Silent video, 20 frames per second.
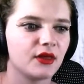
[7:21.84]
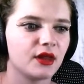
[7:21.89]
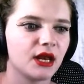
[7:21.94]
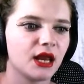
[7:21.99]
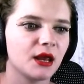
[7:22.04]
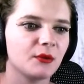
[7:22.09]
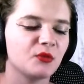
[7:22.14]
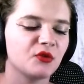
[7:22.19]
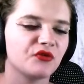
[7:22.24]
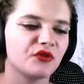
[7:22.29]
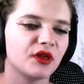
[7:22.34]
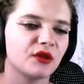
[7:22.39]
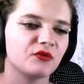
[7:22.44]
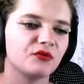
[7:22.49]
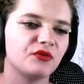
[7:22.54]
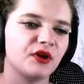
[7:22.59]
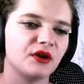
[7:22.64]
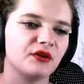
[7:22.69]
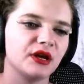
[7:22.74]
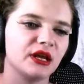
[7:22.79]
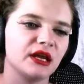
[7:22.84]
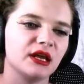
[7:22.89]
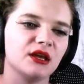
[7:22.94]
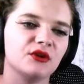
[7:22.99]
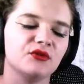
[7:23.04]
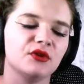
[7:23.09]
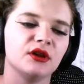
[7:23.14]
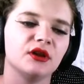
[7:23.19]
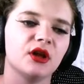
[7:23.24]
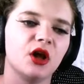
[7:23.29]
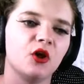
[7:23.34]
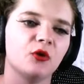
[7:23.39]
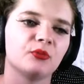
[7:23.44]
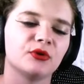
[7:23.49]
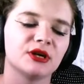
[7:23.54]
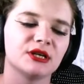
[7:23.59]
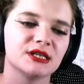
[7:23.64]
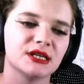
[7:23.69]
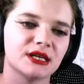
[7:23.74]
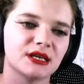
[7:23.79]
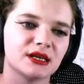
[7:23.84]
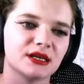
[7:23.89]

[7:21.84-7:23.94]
The name of that very evil culprit